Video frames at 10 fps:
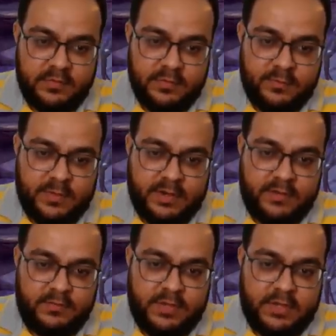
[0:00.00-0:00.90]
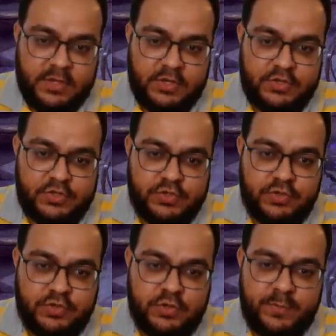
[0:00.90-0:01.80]
But we
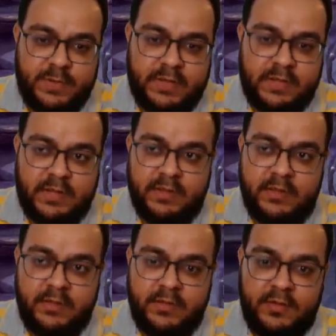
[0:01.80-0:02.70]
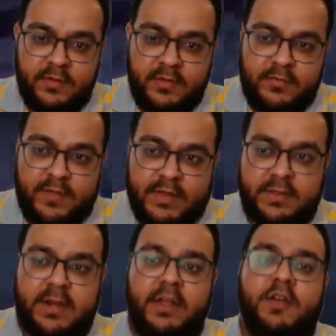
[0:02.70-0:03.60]
should be fine.
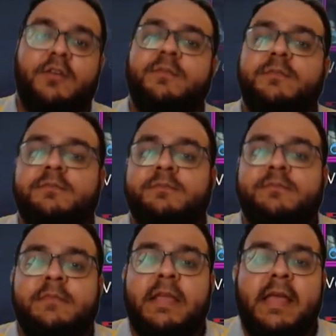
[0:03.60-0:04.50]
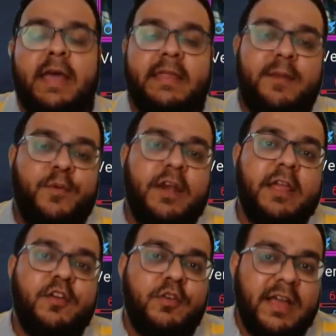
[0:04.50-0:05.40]
There you go. At that point, I
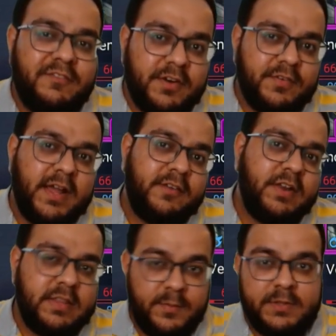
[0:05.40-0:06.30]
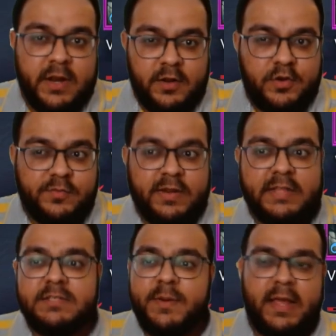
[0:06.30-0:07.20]
could have revived and then Mithrala could have
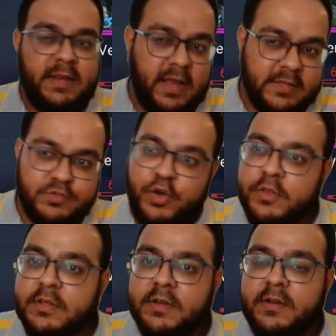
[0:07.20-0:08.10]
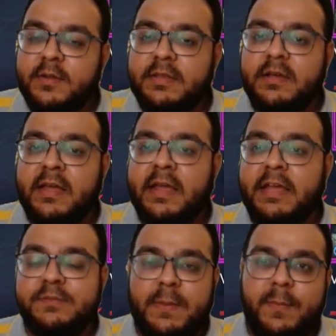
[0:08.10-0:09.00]
cleansed, but I saw the
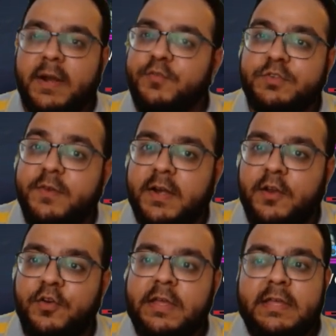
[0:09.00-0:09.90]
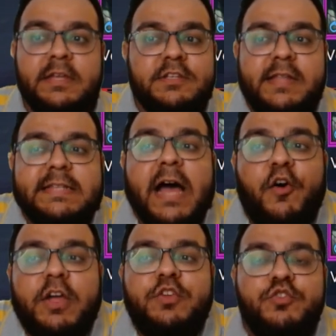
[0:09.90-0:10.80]
HP bar was very low. So that's how
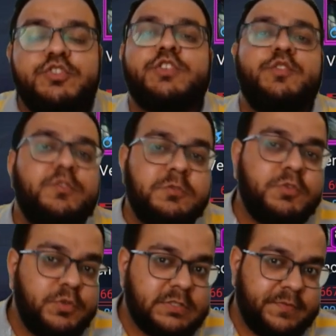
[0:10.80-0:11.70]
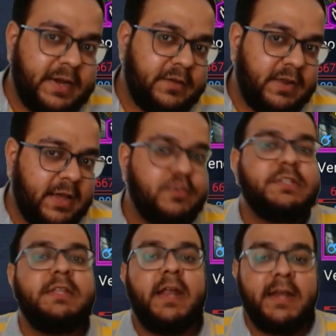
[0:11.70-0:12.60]
I used to do this fight when I was
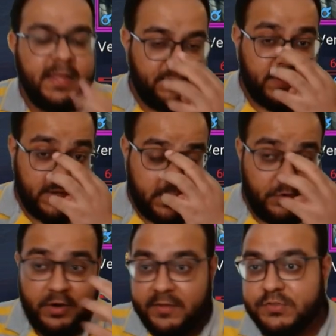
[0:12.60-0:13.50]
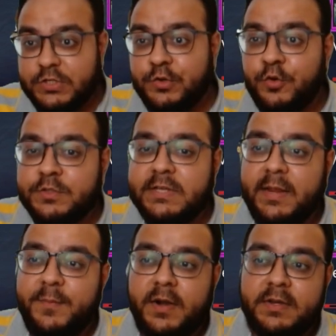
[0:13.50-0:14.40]
in the end game and I did not have cheat codes
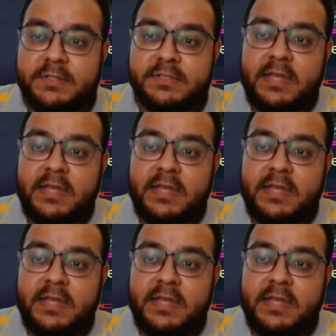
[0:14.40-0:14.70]
like Marius.